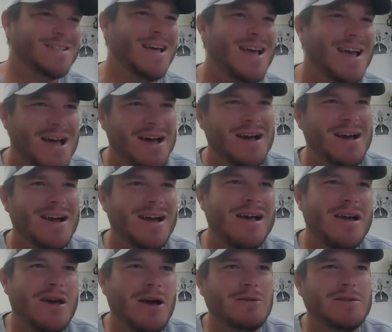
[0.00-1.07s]
is
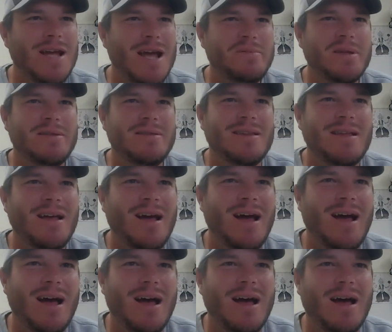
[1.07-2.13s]
Coach Hampton
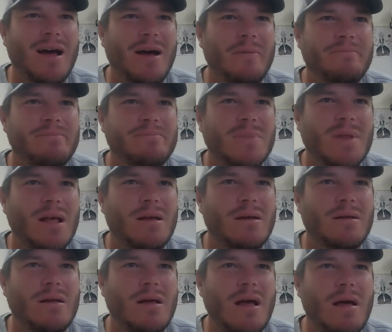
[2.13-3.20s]
um,
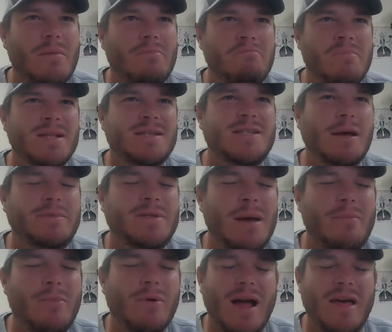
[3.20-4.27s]
mid
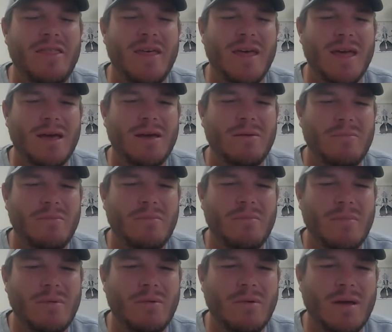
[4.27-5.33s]
September, I think,
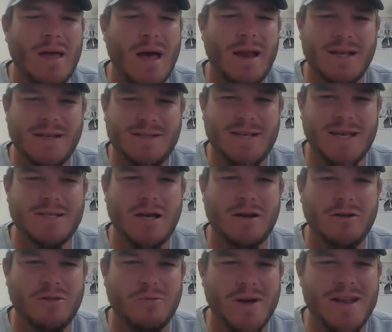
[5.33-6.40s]
got his
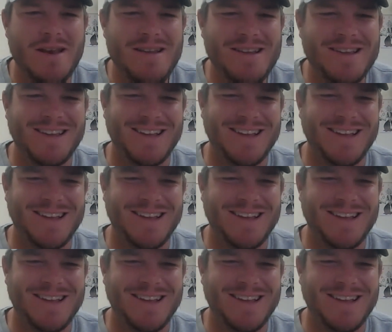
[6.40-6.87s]
600th win.